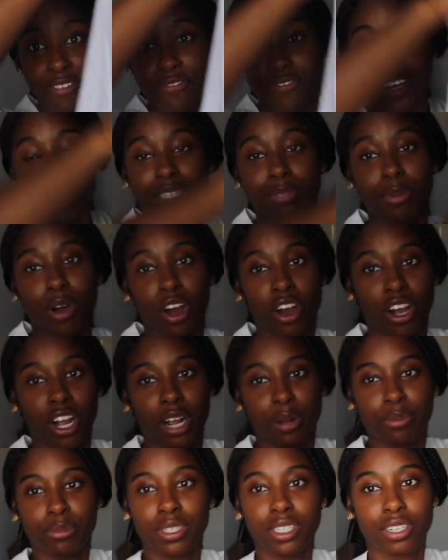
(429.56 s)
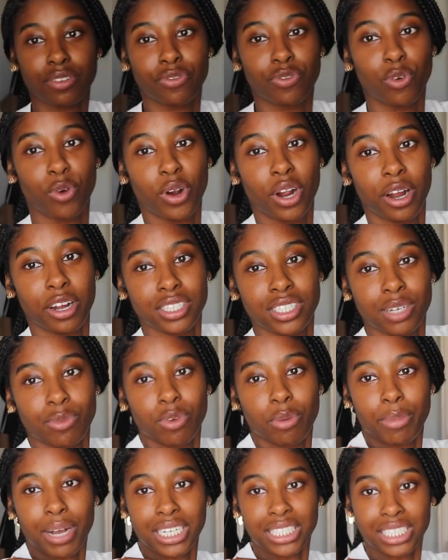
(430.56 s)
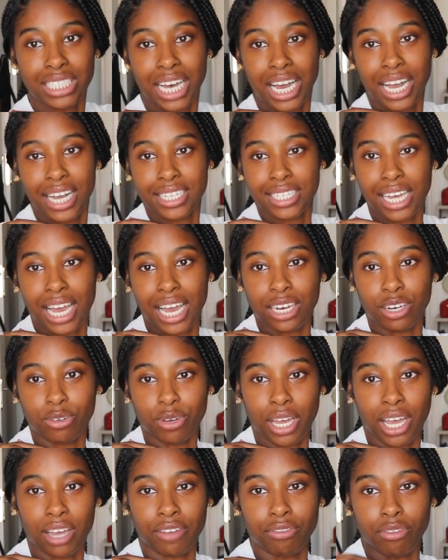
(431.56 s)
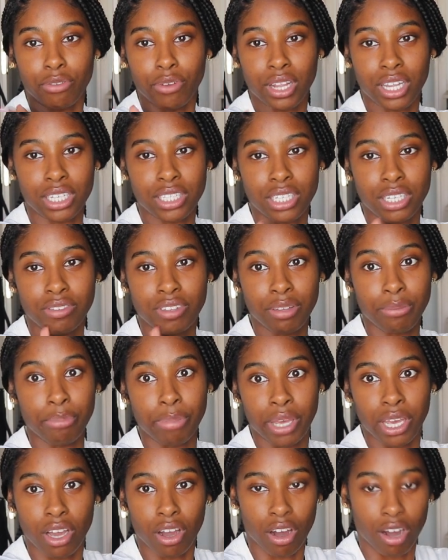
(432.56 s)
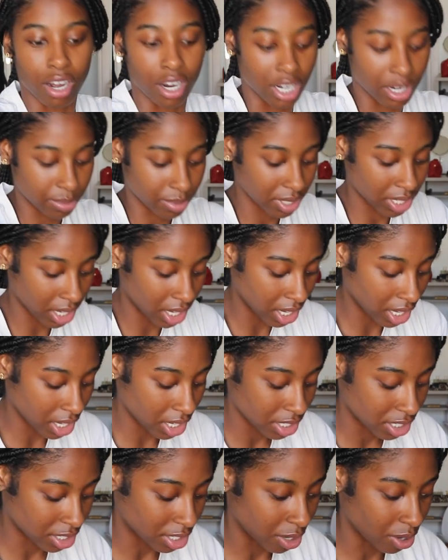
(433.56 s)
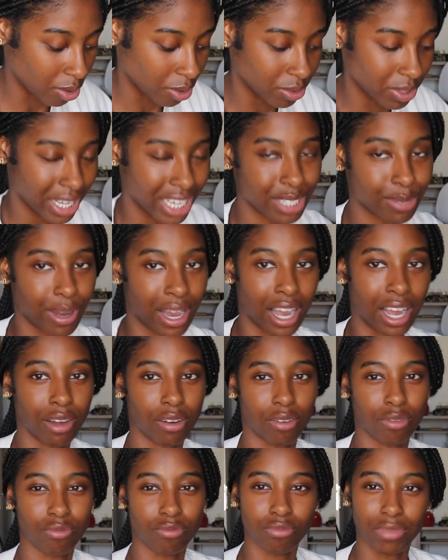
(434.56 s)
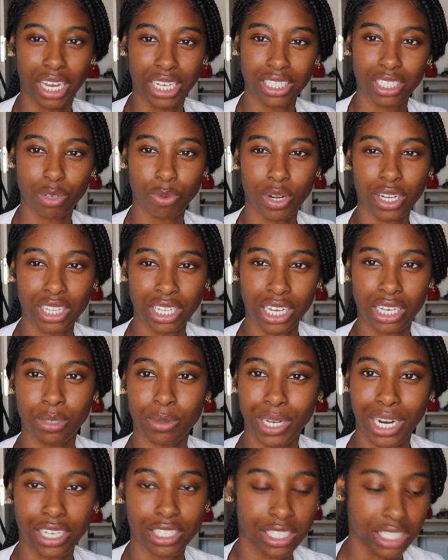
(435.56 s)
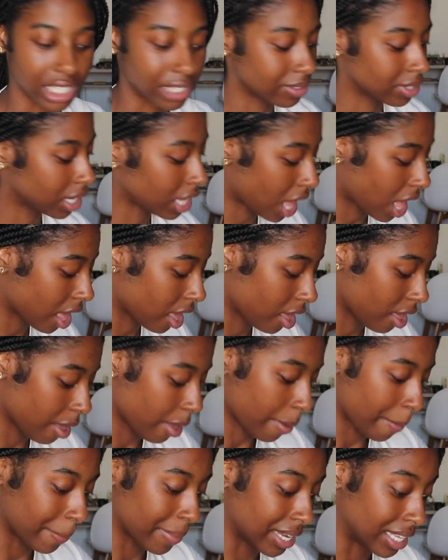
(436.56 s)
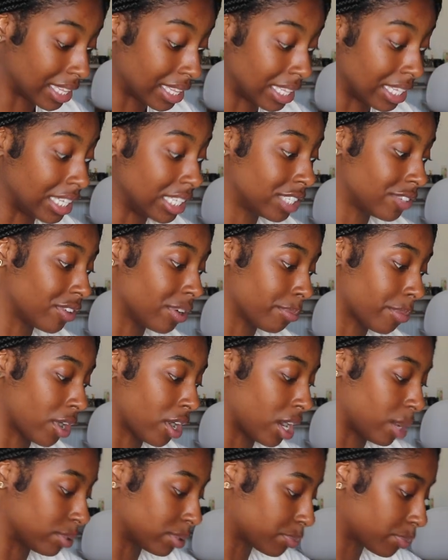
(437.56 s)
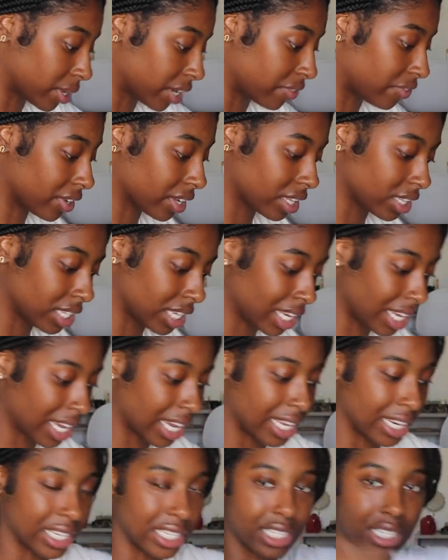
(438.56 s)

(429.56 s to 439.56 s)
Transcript: it fits my arms. For someone my size, I do have relatively big arms, so that's why I like to wear things without sleeves a lot. But these fit my arms perfectly and